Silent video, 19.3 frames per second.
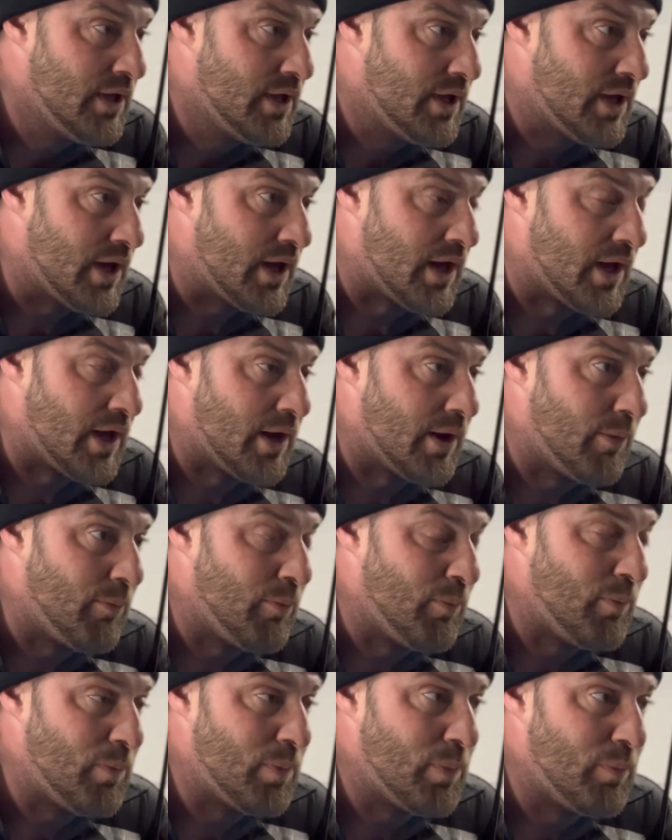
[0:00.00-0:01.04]

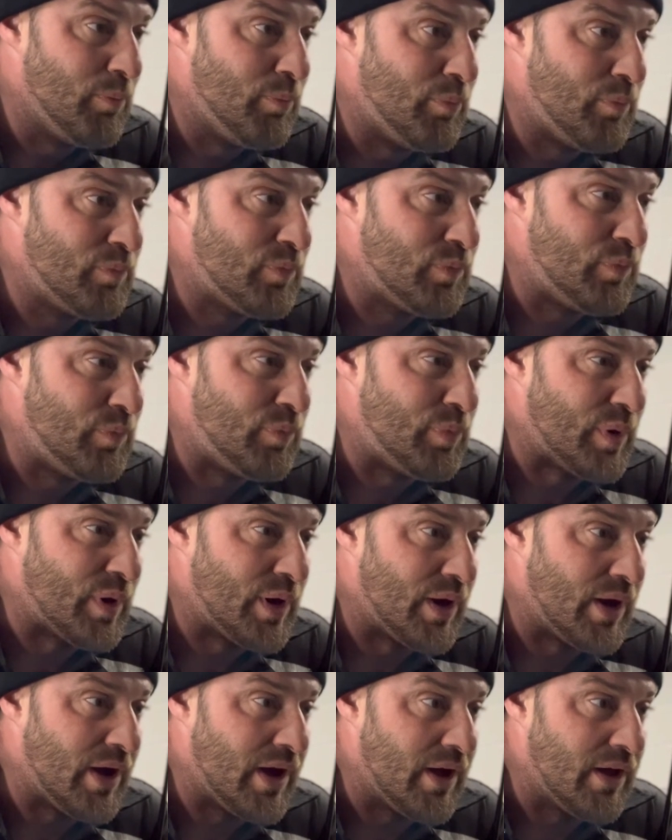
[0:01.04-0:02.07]

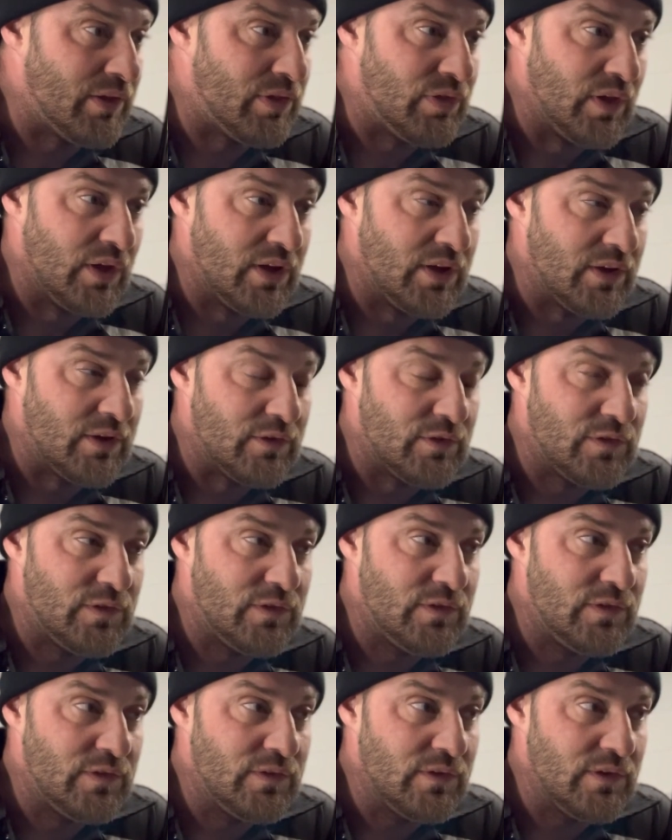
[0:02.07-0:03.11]
But I think
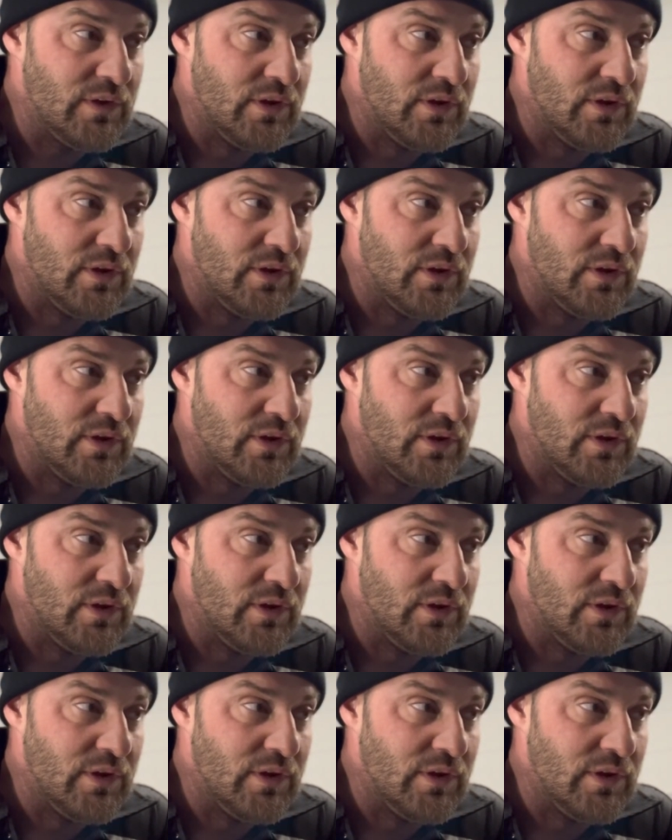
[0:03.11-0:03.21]
it's